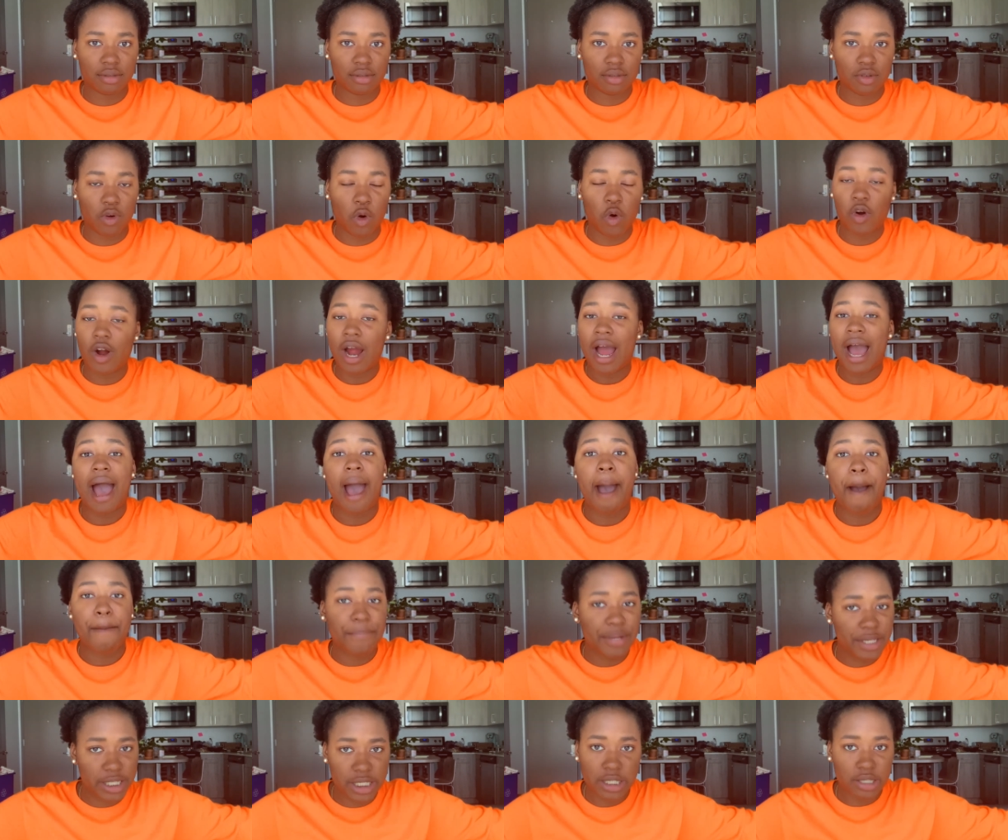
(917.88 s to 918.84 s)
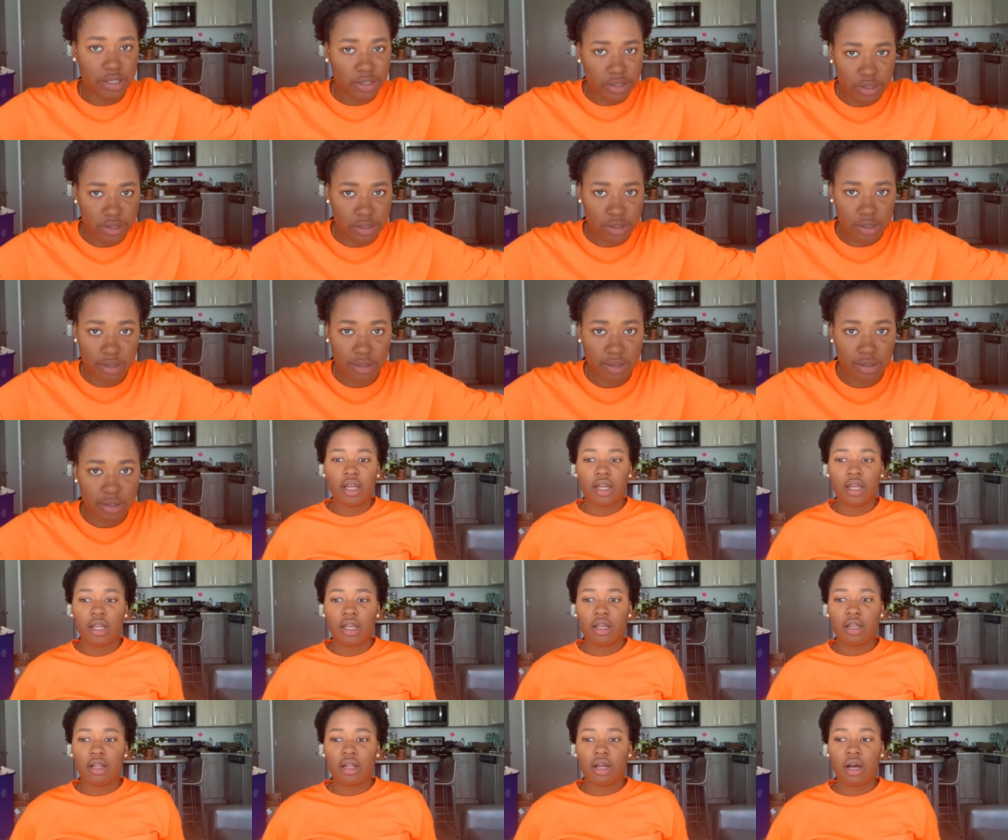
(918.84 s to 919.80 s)
or apps,
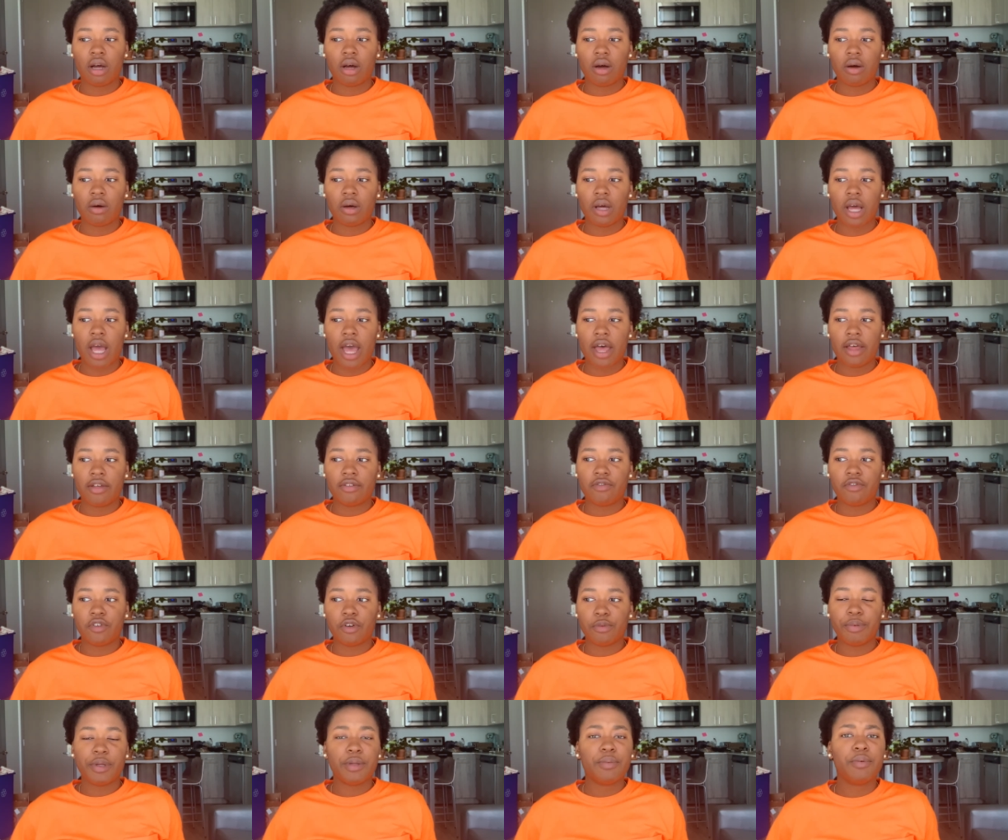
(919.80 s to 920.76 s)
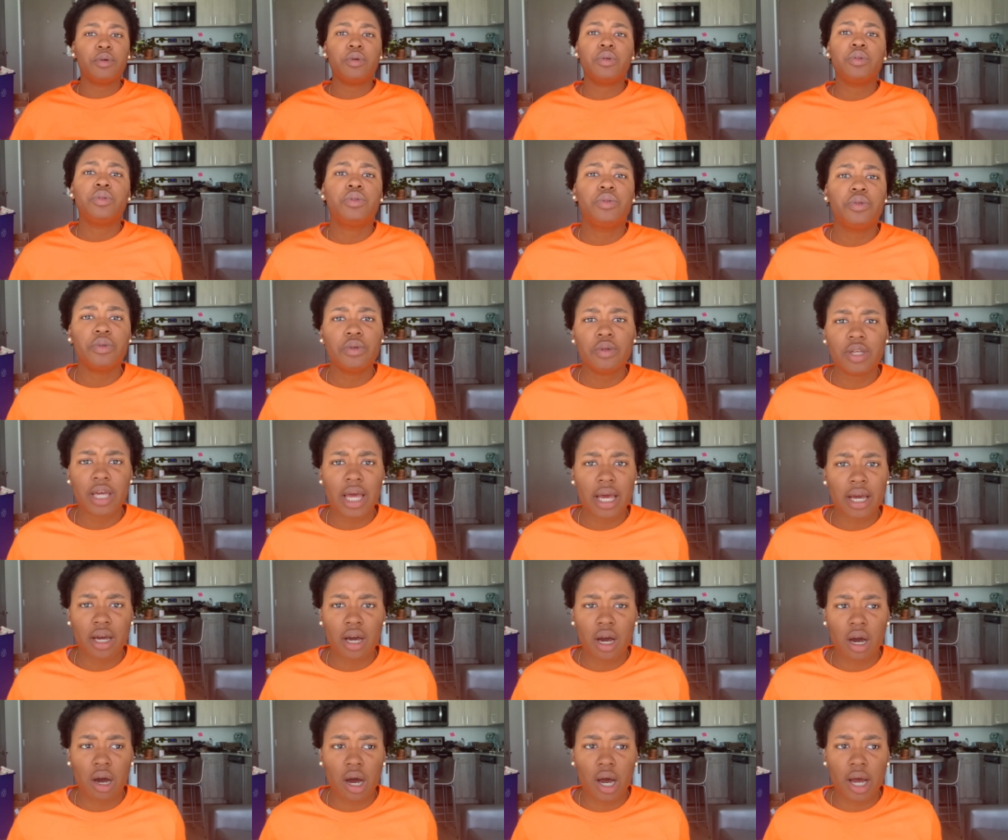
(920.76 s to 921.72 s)
you know? And for people who do get
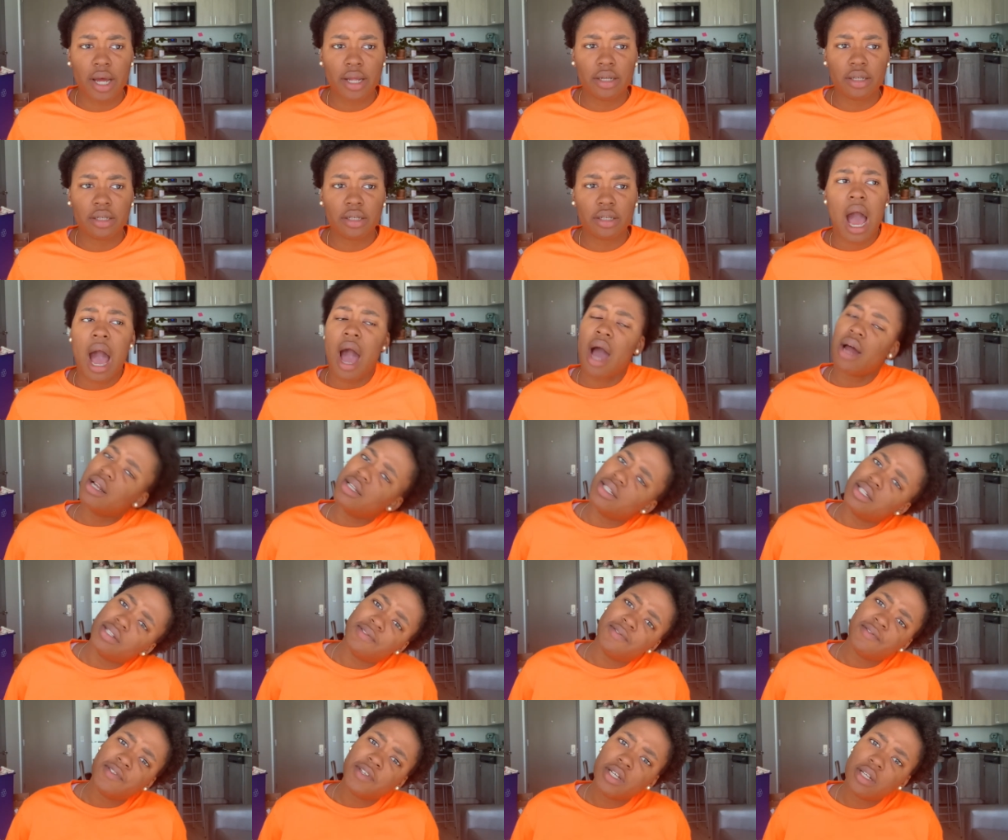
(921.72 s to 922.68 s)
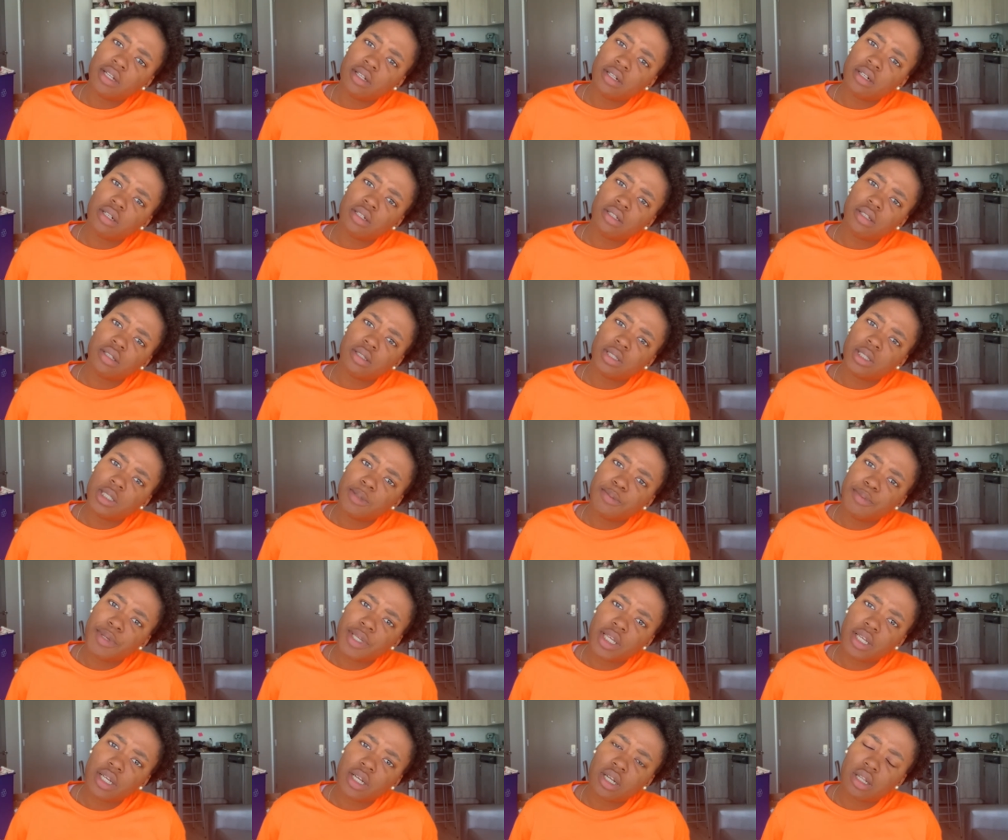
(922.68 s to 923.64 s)
caught, how does it feel to
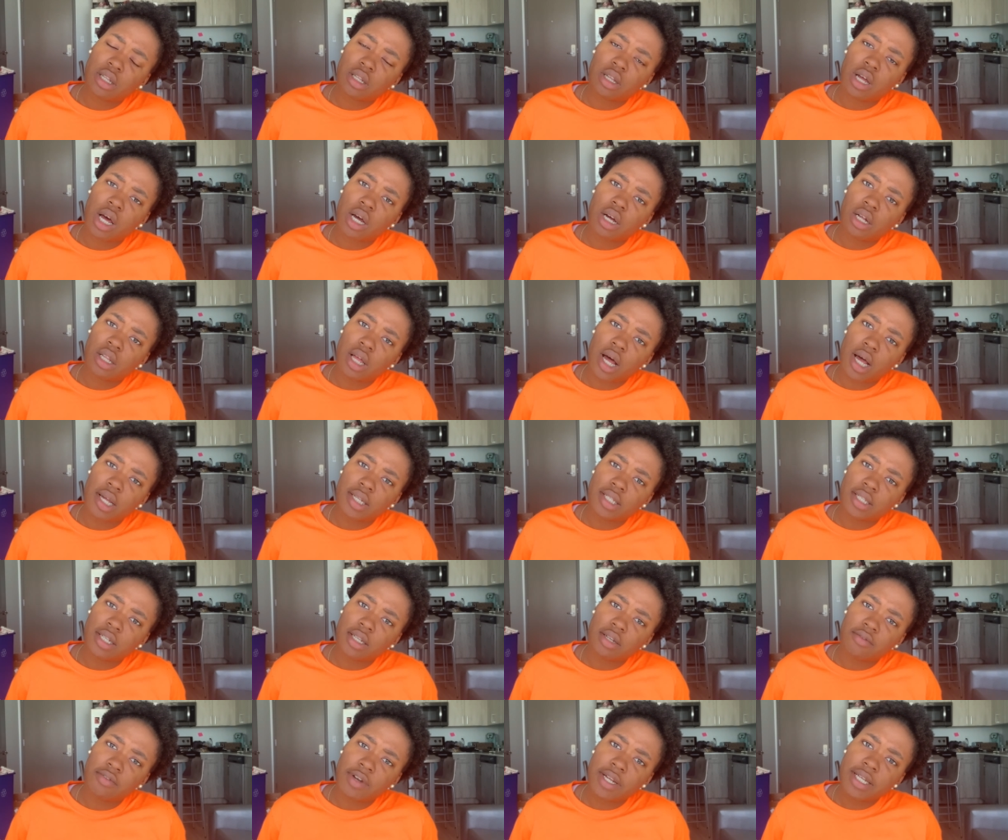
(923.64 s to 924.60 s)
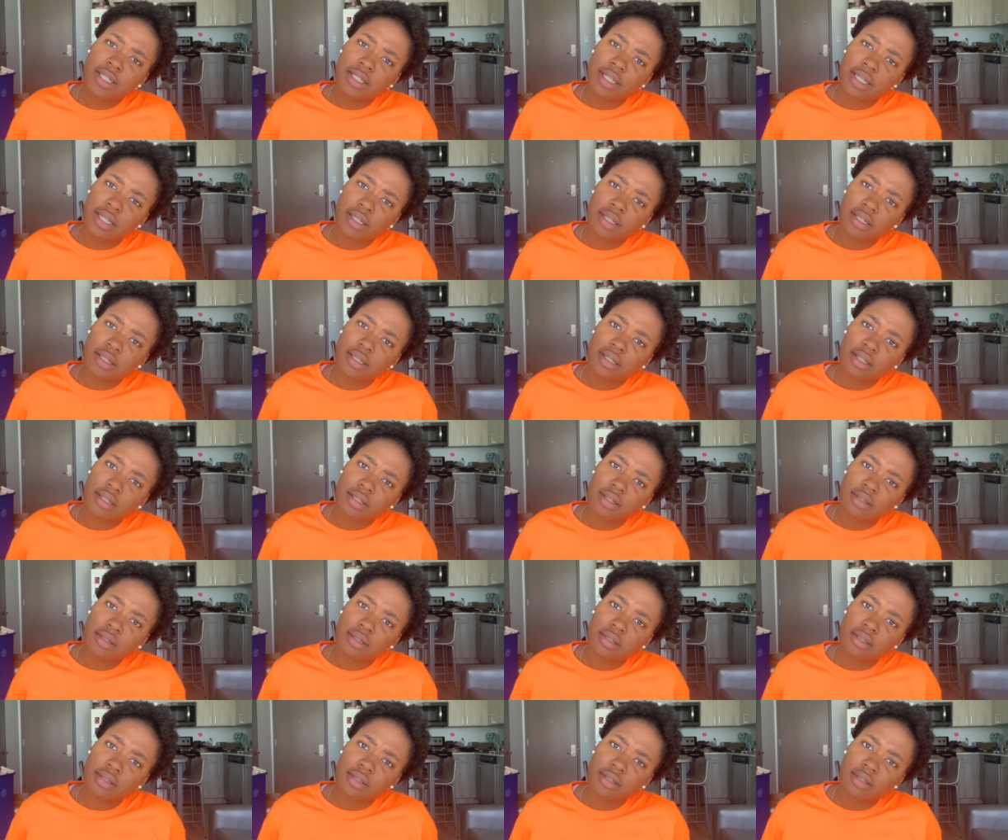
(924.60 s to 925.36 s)
be a closeted racist?